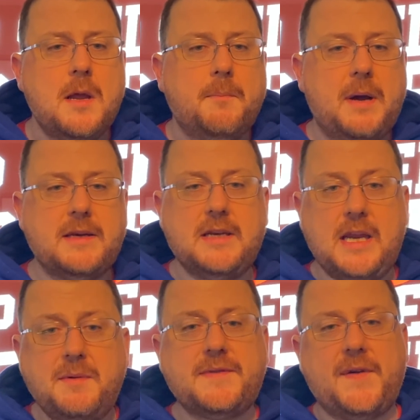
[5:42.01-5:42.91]
but
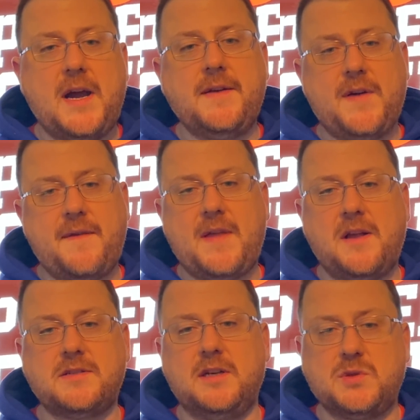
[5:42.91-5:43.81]
he was fined
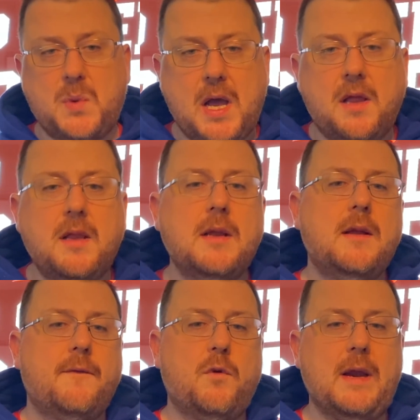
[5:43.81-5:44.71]
$5,000 as well
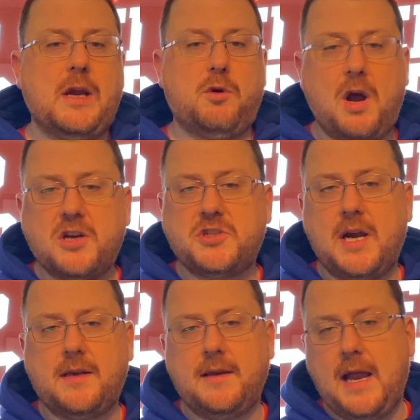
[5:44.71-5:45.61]
for a
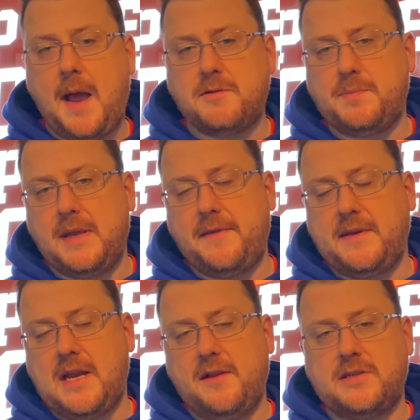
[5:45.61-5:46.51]
cross-check. The Habs played the
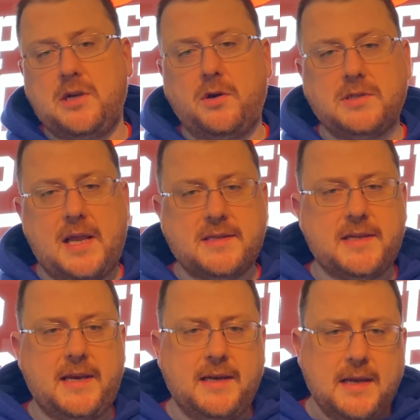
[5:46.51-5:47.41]
Dallas Stars last
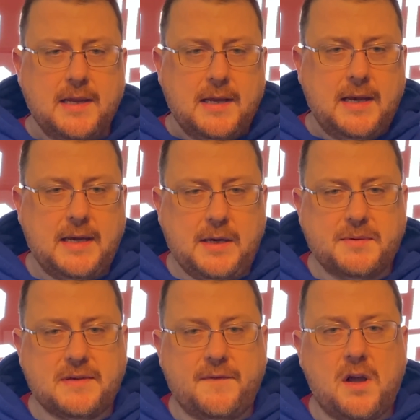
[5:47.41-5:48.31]
night, and he
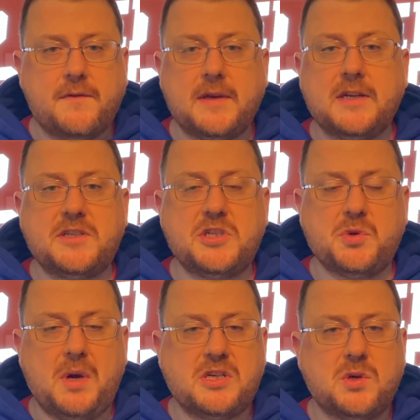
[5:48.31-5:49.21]
was involved in a
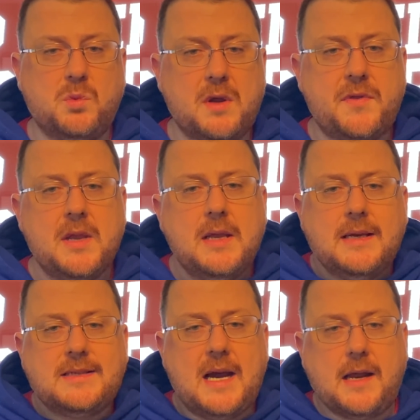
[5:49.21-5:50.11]
situation
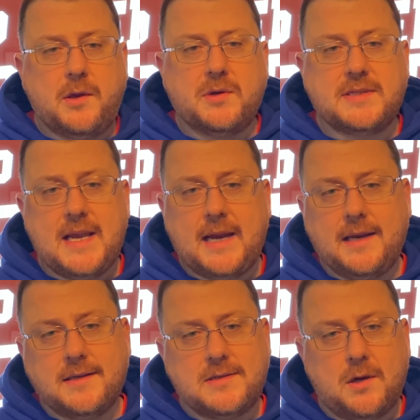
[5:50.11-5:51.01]
with Tyler
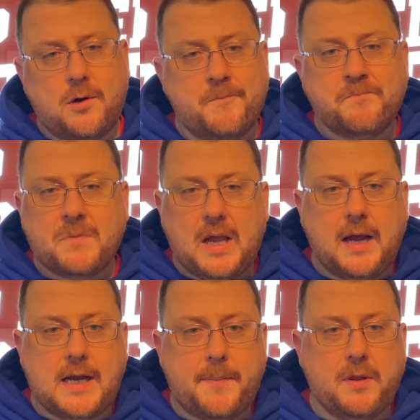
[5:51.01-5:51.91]
Seguin. So
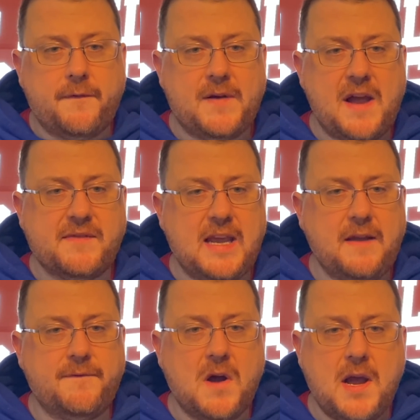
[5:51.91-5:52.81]
a couple of
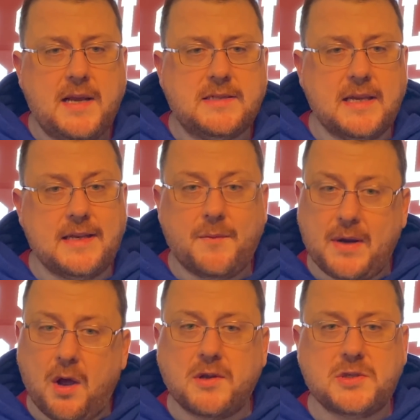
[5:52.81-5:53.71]
$5,000 fines. And then we
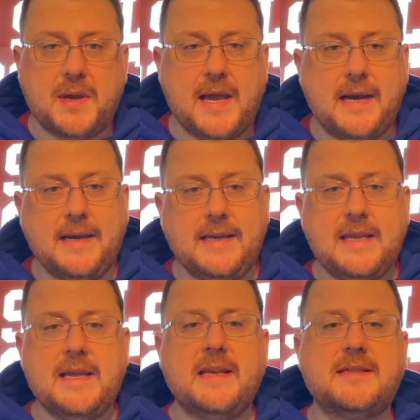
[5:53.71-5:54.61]
also had a
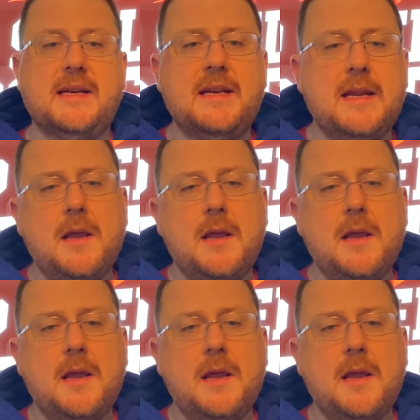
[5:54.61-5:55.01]
kneeing incident